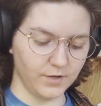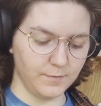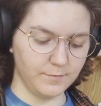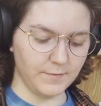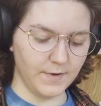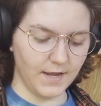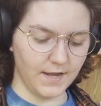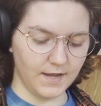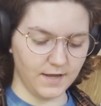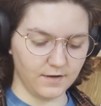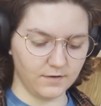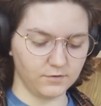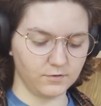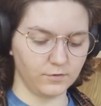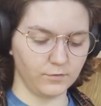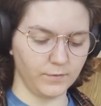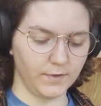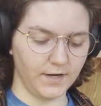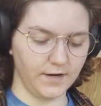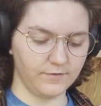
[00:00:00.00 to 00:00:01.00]
man
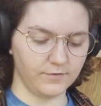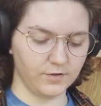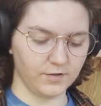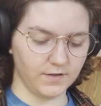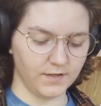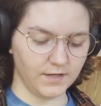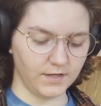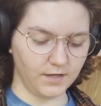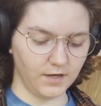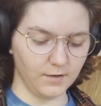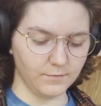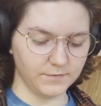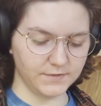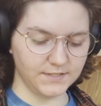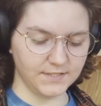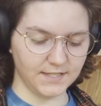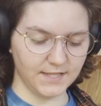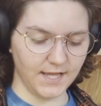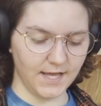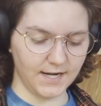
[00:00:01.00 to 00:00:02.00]
or whatever that
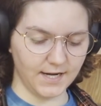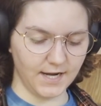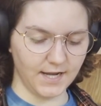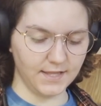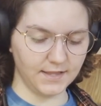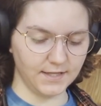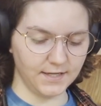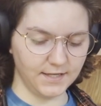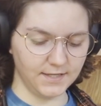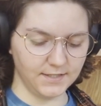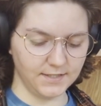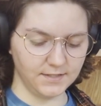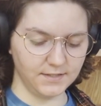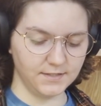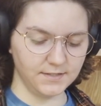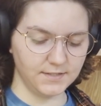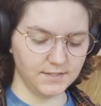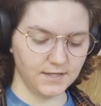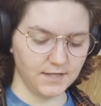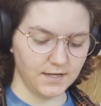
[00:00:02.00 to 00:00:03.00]
comes to that
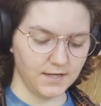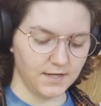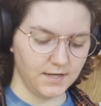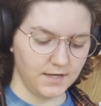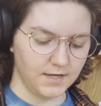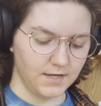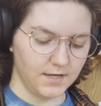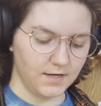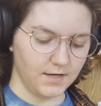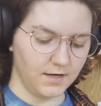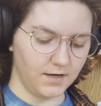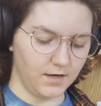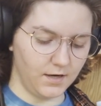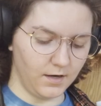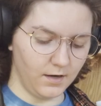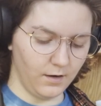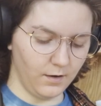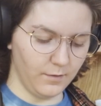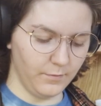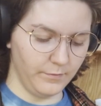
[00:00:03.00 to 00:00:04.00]
island,
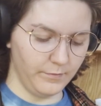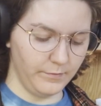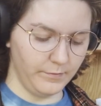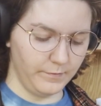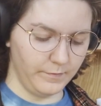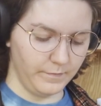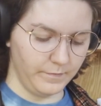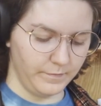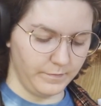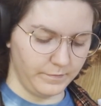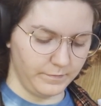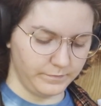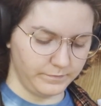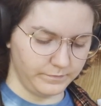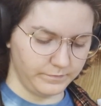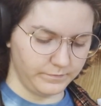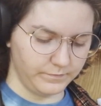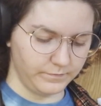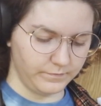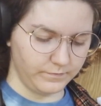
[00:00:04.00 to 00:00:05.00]

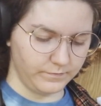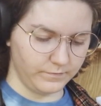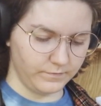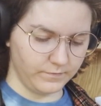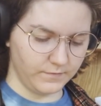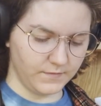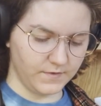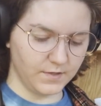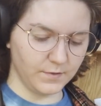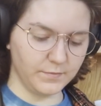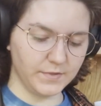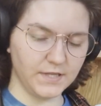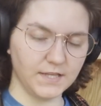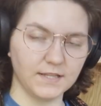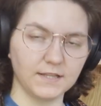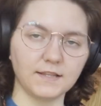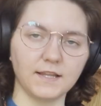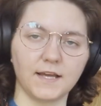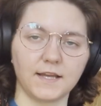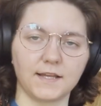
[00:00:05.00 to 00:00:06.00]
to be
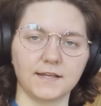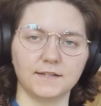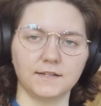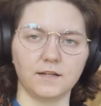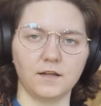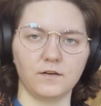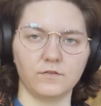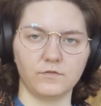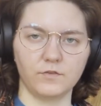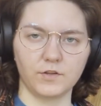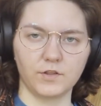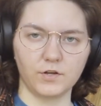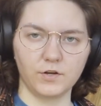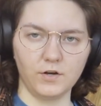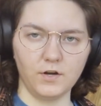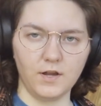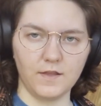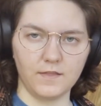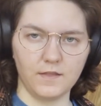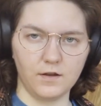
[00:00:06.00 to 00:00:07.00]
in love with
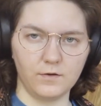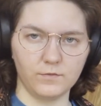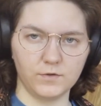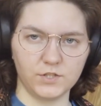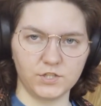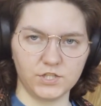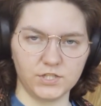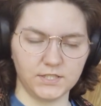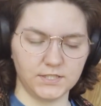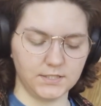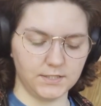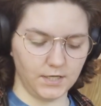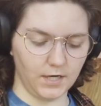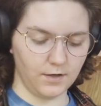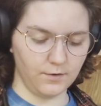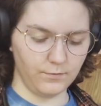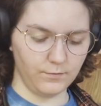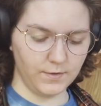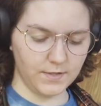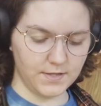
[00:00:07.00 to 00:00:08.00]
her, and then when she's
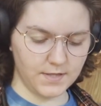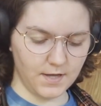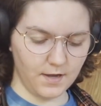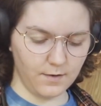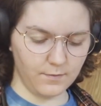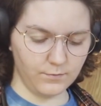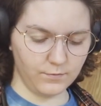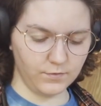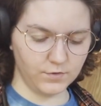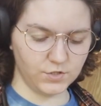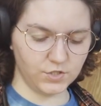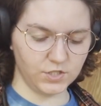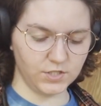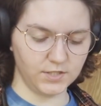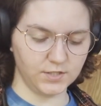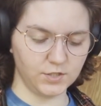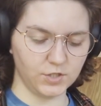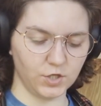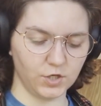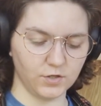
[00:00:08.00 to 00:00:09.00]
done with them,
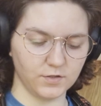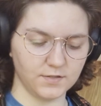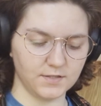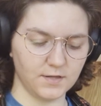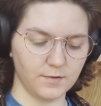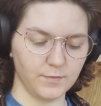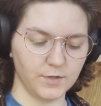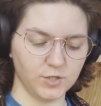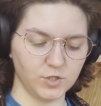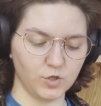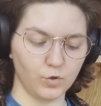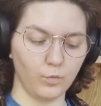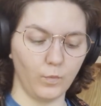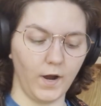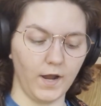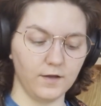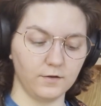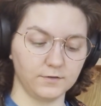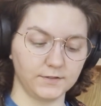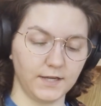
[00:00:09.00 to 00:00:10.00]
she turns them into
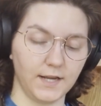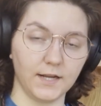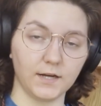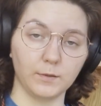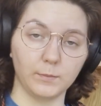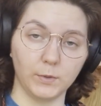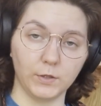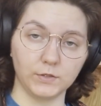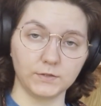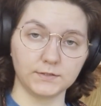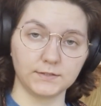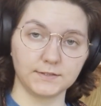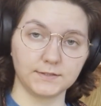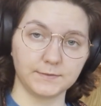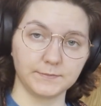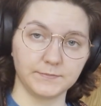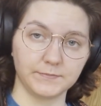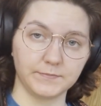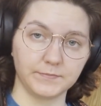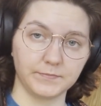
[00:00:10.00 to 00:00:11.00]
wild animals.